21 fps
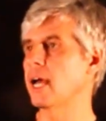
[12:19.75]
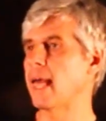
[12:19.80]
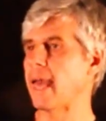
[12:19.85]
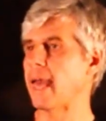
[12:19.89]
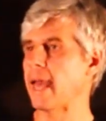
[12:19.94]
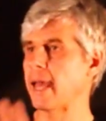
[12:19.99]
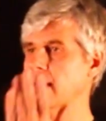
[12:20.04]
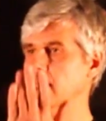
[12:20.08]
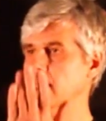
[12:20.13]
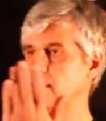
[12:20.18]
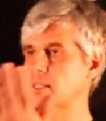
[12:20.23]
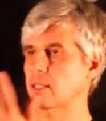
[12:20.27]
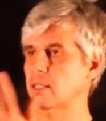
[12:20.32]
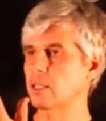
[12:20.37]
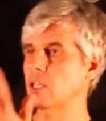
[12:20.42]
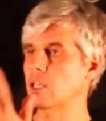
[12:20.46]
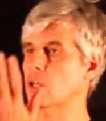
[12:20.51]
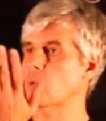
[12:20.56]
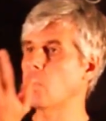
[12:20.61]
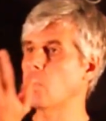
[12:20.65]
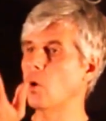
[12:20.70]
at
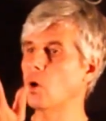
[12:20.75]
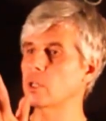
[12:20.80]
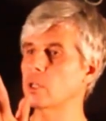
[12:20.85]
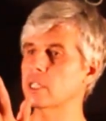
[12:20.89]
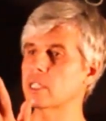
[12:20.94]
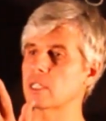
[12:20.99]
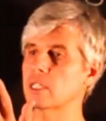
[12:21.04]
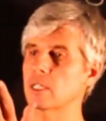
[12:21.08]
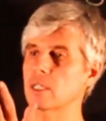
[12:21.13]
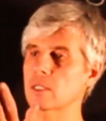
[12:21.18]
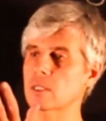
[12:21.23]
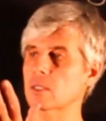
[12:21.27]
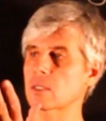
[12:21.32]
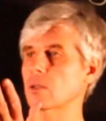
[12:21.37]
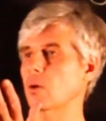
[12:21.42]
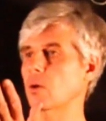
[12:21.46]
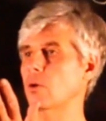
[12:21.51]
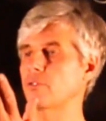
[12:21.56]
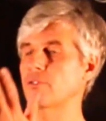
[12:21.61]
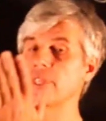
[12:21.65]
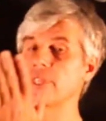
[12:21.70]
equalities
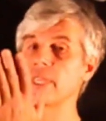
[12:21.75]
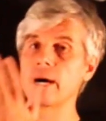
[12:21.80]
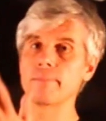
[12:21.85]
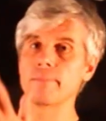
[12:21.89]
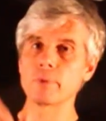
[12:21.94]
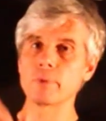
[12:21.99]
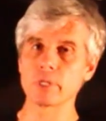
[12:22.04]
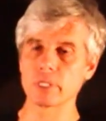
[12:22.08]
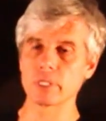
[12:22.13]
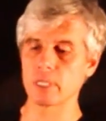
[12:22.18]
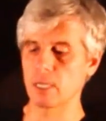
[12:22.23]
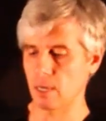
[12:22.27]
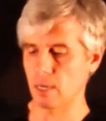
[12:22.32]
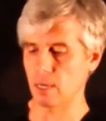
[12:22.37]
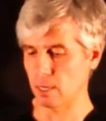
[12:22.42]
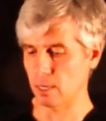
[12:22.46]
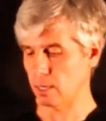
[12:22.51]
of numbers here.